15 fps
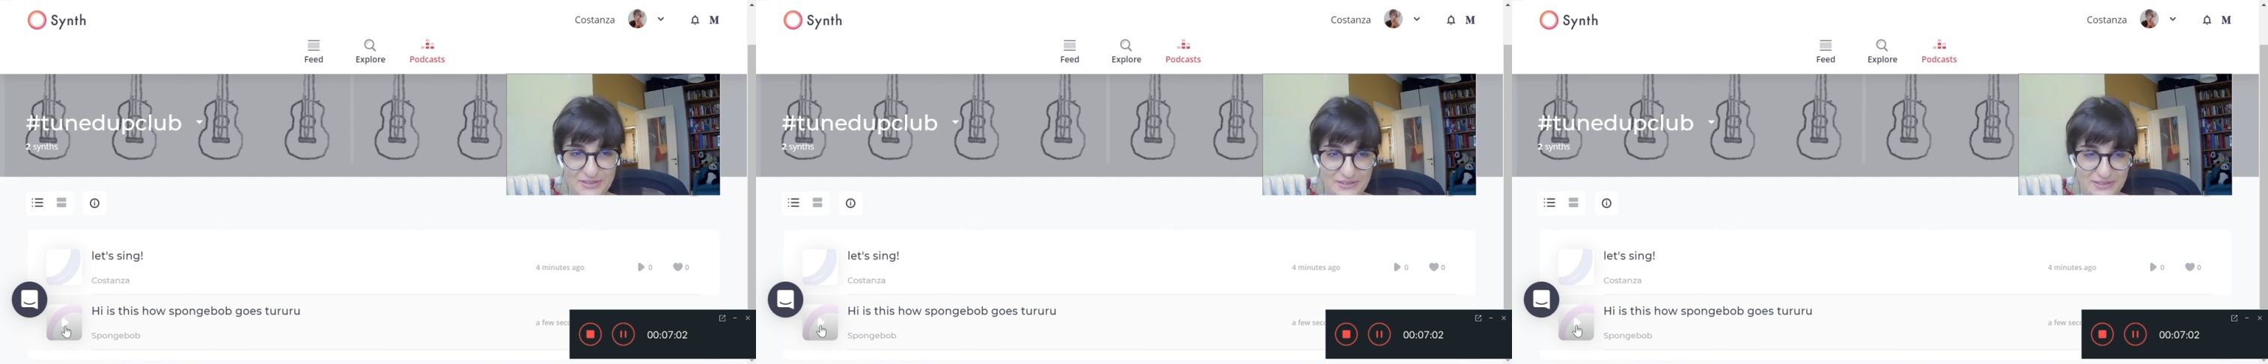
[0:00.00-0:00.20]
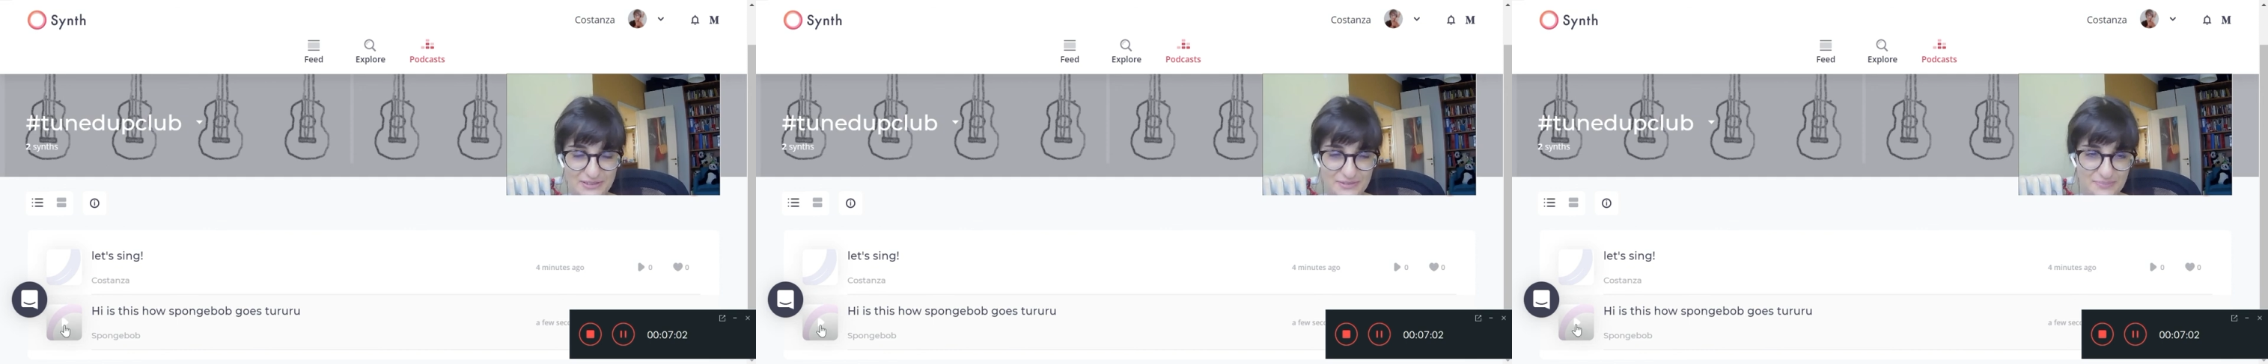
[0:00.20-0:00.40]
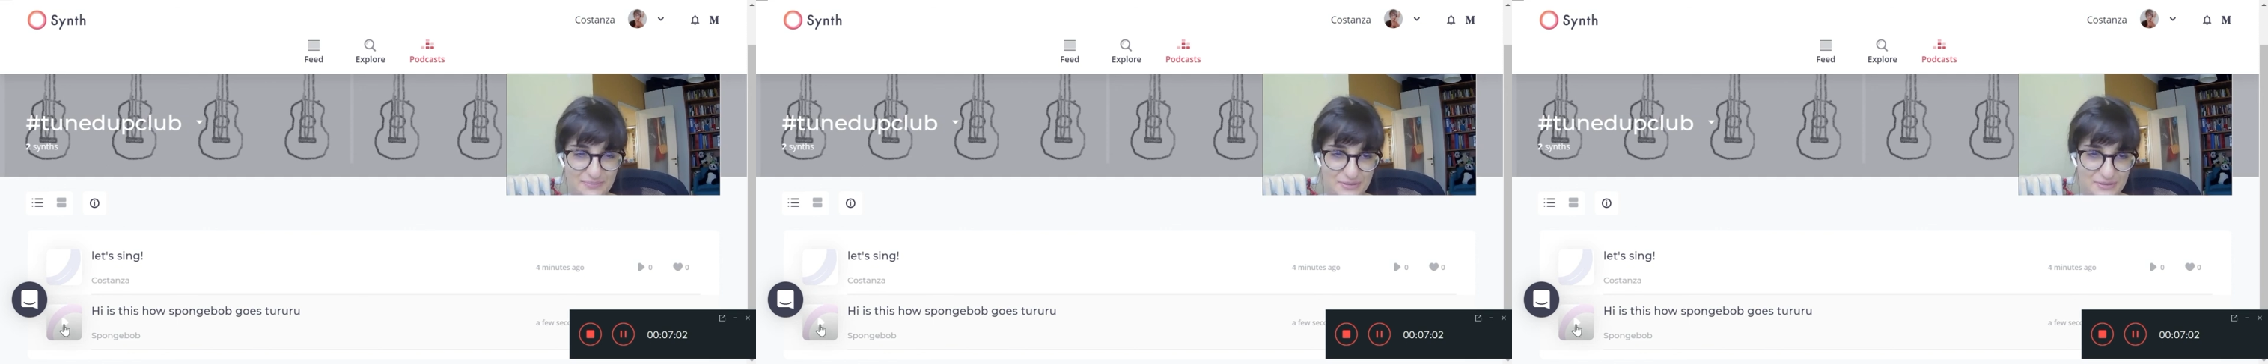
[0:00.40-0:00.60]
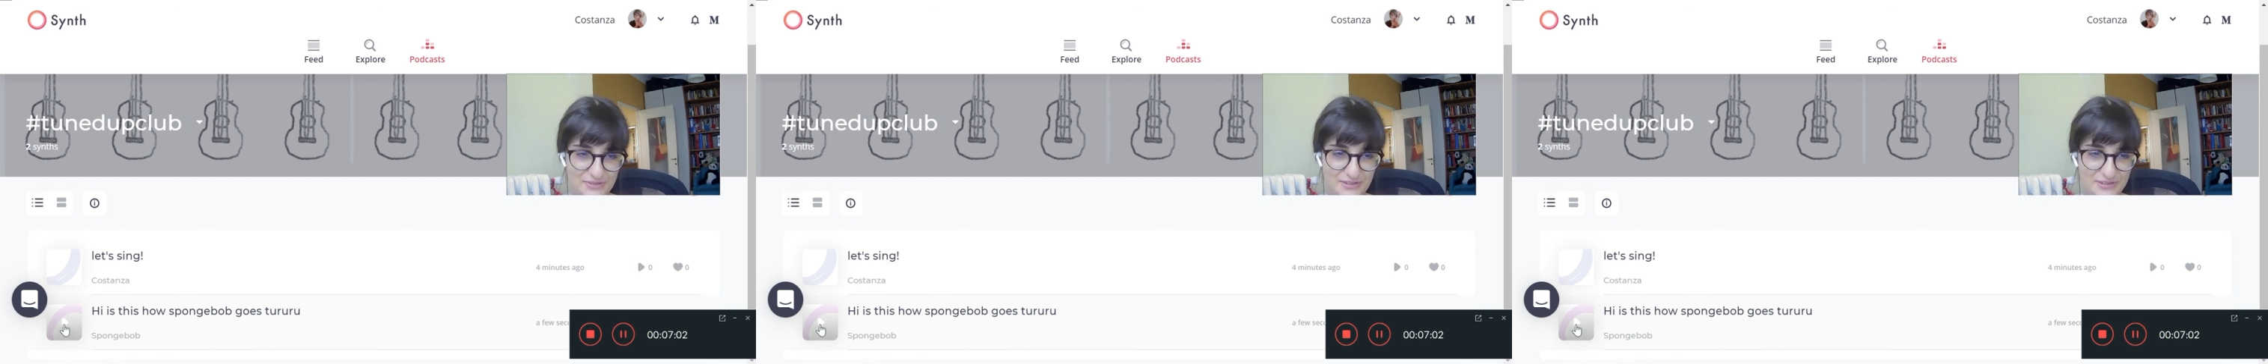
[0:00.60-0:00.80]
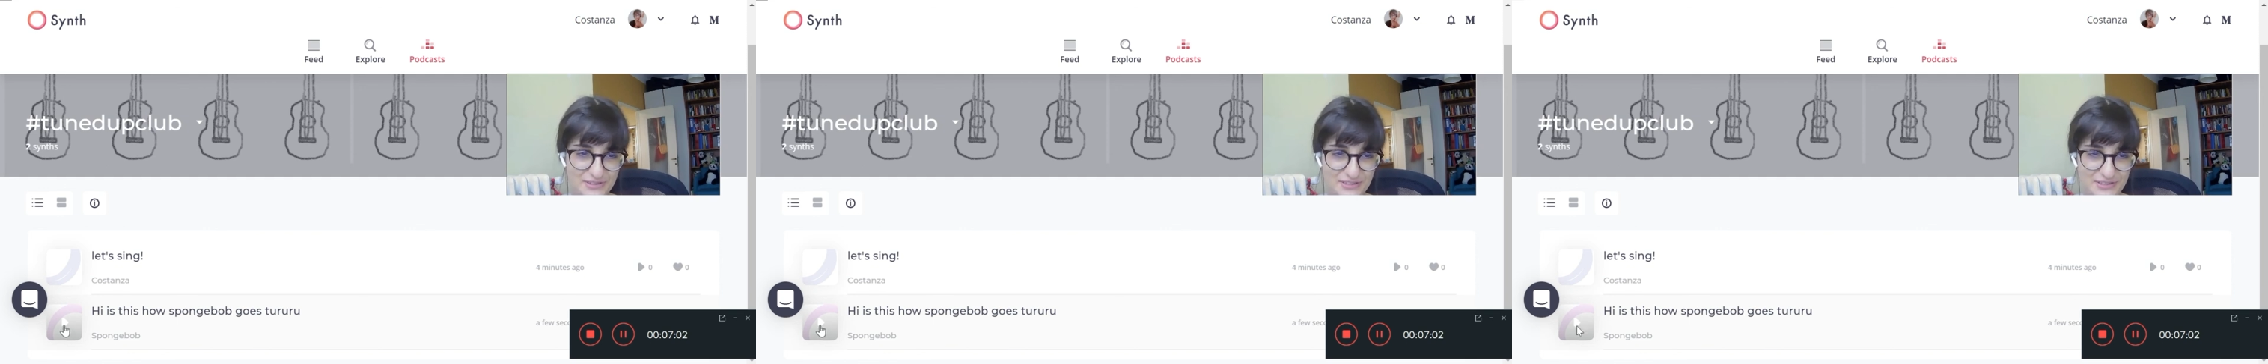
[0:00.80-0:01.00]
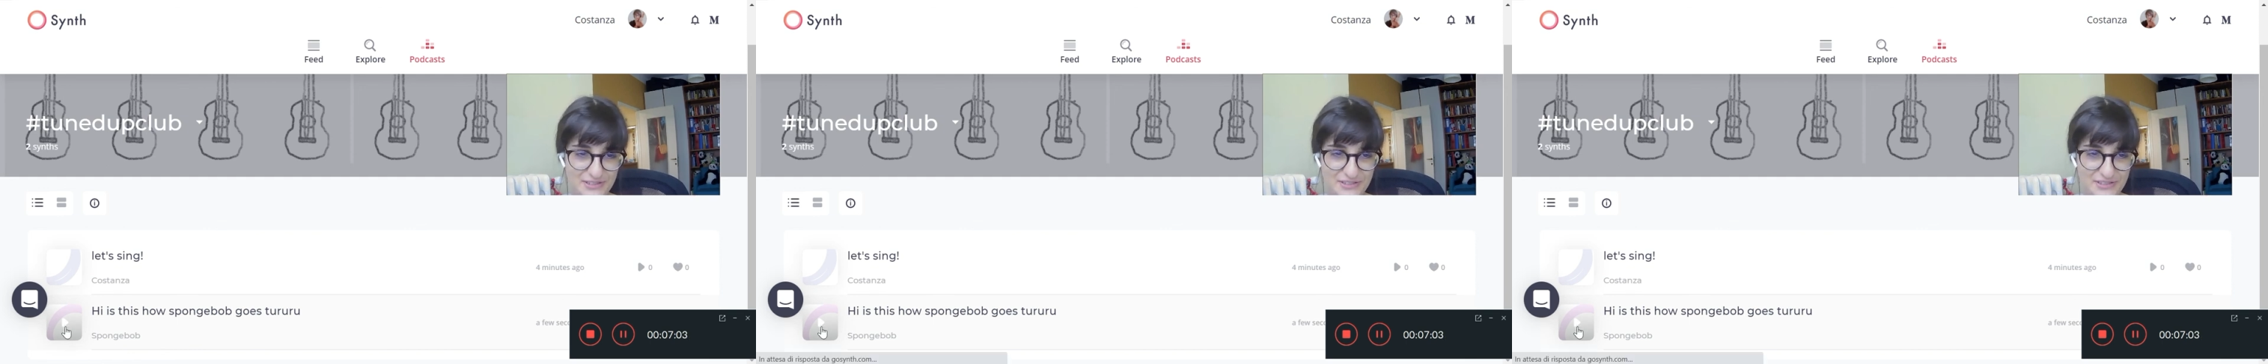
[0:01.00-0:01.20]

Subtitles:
has posted this.